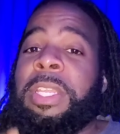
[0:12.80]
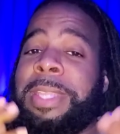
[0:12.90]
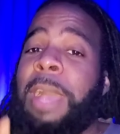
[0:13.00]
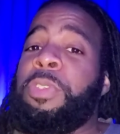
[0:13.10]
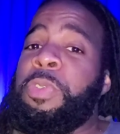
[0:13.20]

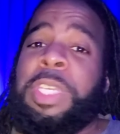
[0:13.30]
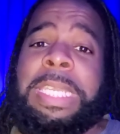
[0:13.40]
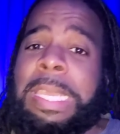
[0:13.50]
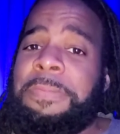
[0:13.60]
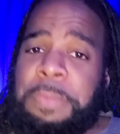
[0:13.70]
Now, you can
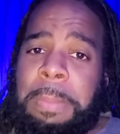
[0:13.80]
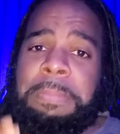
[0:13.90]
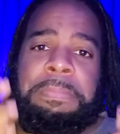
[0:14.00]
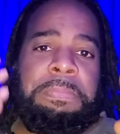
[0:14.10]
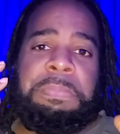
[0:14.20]
get
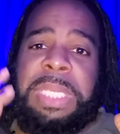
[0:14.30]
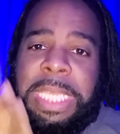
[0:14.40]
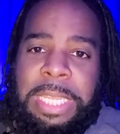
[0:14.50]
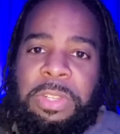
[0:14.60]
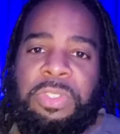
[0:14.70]
from
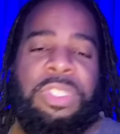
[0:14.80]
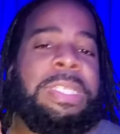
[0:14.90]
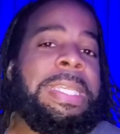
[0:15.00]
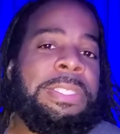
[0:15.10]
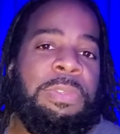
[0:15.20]
beginners
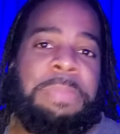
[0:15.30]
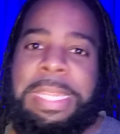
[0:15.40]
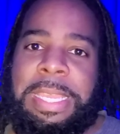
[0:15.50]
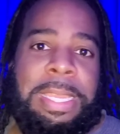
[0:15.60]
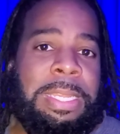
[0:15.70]
to
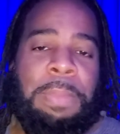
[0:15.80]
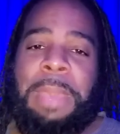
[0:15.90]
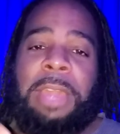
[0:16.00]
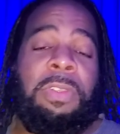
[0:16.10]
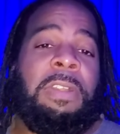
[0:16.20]
intermediate in a
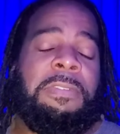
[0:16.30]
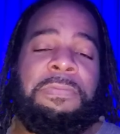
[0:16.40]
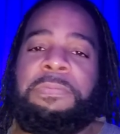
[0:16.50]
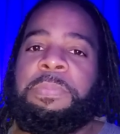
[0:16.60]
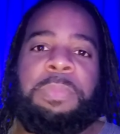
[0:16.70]
matter of
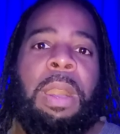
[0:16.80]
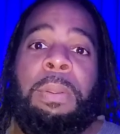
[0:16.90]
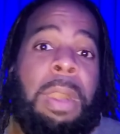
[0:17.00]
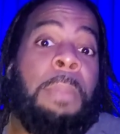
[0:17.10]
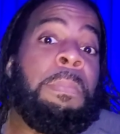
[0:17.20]

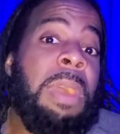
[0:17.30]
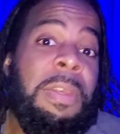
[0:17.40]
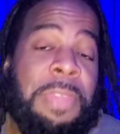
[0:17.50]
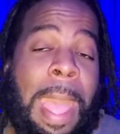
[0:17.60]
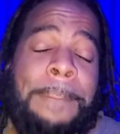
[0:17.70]
a
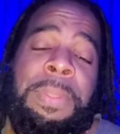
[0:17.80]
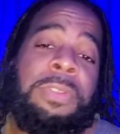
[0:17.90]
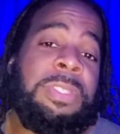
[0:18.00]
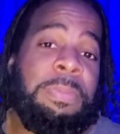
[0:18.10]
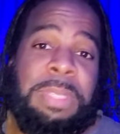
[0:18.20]
month. I
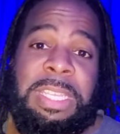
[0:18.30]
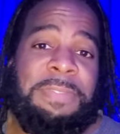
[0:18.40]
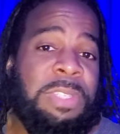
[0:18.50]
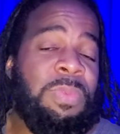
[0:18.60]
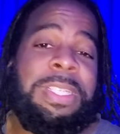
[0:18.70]
personally
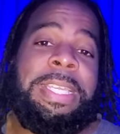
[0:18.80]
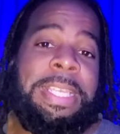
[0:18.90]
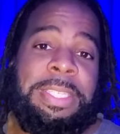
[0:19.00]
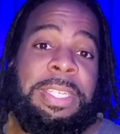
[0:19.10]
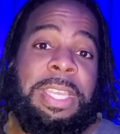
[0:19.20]
believe it's really
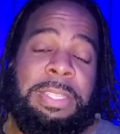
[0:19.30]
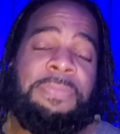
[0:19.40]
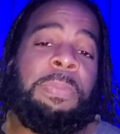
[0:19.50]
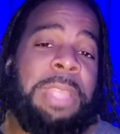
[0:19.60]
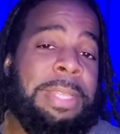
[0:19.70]
easy to get
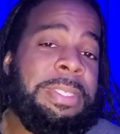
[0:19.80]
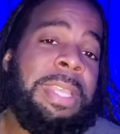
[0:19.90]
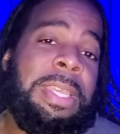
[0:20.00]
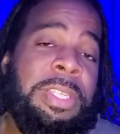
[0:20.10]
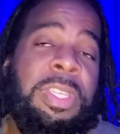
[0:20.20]
from that
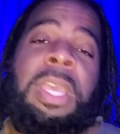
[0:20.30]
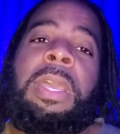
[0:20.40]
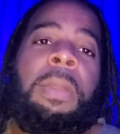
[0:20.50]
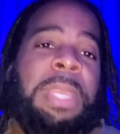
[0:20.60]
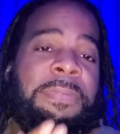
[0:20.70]
stage.
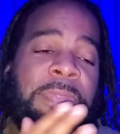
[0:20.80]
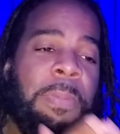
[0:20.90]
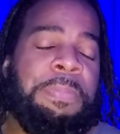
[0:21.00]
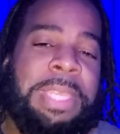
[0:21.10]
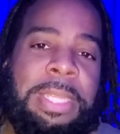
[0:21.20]

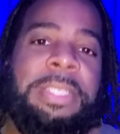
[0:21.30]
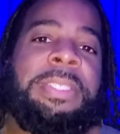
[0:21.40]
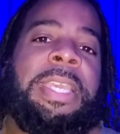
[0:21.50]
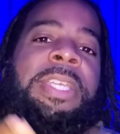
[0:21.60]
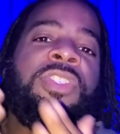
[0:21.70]
From beginning
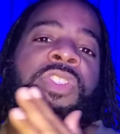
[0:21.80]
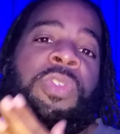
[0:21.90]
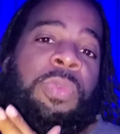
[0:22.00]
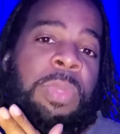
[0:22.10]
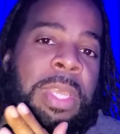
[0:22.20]
stage
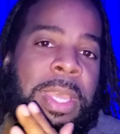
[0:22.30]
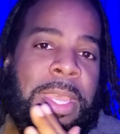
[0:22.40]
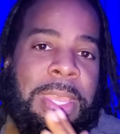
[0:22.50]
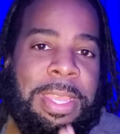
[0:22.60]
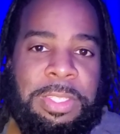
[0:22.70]
to
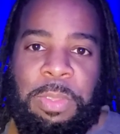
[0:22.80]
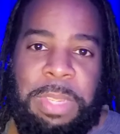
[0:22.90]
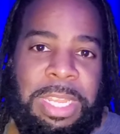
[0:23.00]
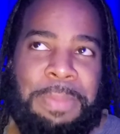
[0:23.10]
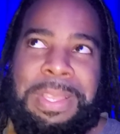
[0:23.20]

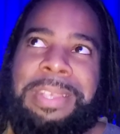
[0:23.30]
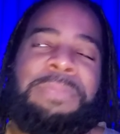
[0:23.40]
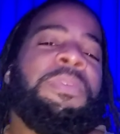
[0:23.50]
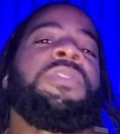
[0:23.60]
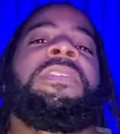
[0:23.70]
intermediate,
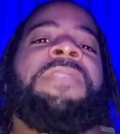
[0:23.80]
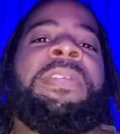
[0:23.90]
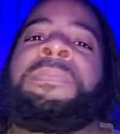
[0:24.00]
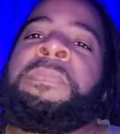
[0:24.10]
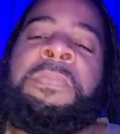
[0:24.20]
because most of
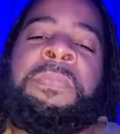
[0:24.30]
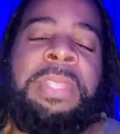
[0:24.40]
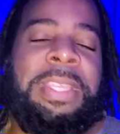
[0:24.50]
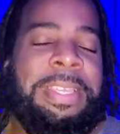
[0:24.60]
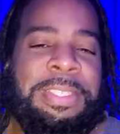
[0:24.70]
it
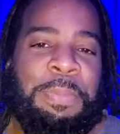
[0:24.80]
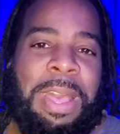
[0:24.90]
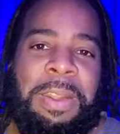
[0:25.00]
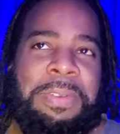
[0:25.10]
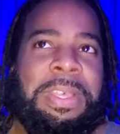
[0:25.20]
is a
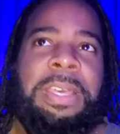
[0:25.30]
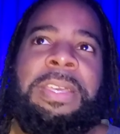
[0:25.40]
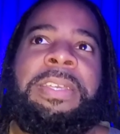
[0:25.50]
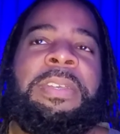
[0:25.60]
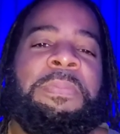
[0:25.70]

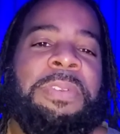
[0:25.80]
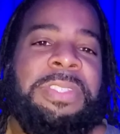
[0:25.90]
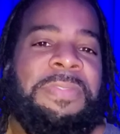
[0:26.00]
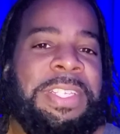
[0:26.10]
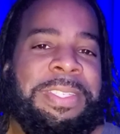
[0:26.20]

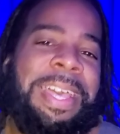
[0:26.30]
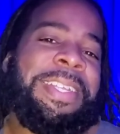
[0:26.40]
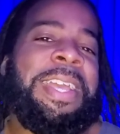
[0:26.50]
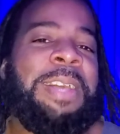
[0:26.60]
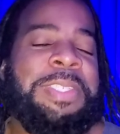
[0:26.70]
lot
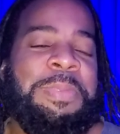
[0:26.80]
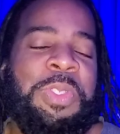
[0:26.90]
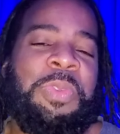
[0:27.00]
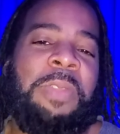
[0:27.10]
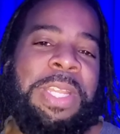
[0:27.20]
of
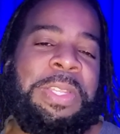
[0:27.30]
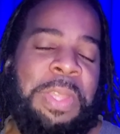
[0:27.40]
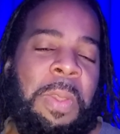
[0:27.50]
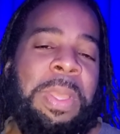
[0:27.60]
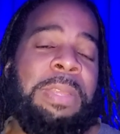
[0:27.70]
concepts you already
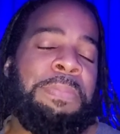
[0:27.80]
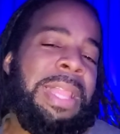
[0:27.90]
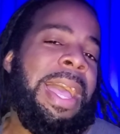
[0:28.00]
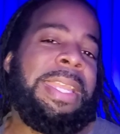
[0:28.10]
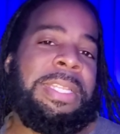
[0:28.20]
know and
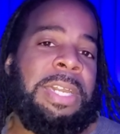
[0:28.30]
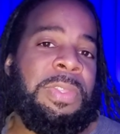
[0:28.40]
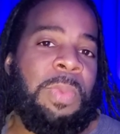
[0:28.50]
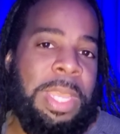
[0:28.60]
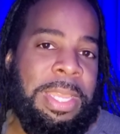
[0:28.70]
apply in
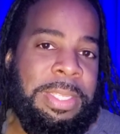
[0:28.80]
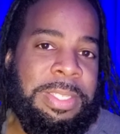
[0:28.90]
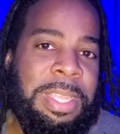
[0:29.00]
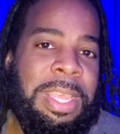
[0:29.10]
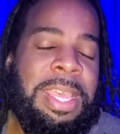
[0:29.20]
other ways.
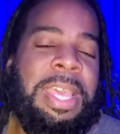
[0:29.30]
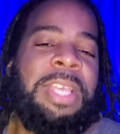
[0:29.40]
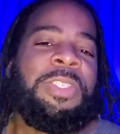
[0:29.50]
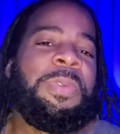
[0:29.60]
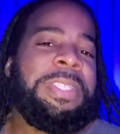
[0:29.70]

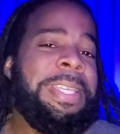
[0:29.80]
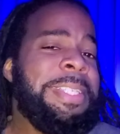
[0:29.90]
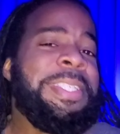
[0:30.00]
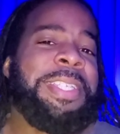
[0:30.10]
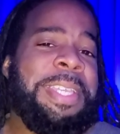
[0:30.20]
So it's
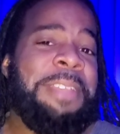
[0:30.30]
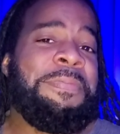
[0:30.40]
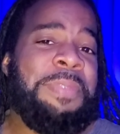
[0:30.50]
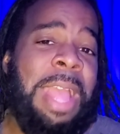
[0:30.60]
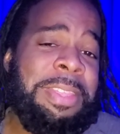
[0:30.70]
easy to
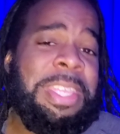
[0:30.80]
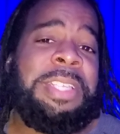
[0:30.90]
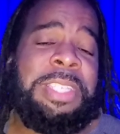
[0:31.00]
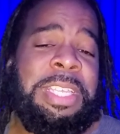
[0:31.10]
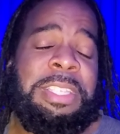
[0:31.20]
get, I think
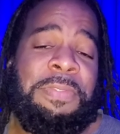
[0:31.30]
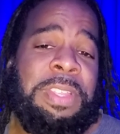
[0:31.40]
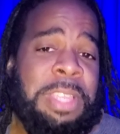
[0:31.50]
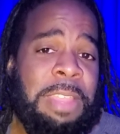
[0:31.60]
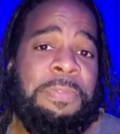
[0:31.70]
it's easy
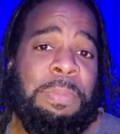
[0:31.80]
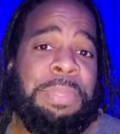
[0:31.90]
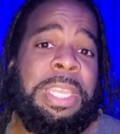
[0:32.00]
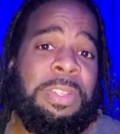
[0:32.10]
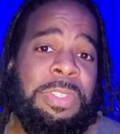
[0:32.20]
to get from
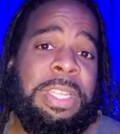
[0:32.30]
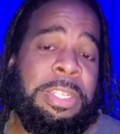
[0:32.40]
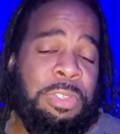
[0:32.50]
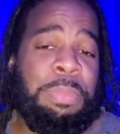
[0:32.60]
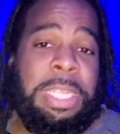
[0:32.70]
beginner to
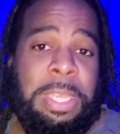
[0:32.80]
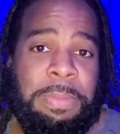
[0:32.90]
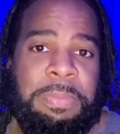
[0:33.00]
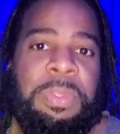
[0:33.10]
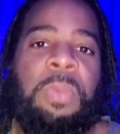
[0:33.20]

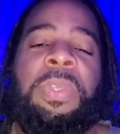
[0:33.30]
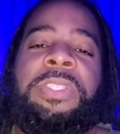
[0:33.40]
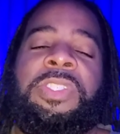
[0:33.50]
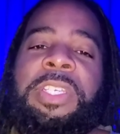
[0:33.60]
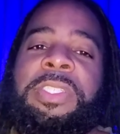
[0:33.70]
intermediate
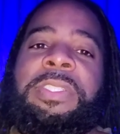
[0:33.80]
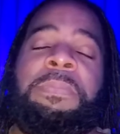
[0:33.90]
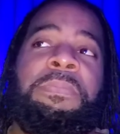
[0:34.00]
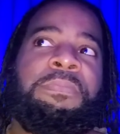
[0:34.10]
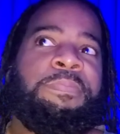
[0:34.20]
with just
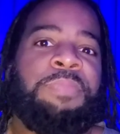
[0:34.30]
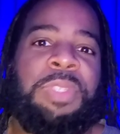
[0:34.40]
some,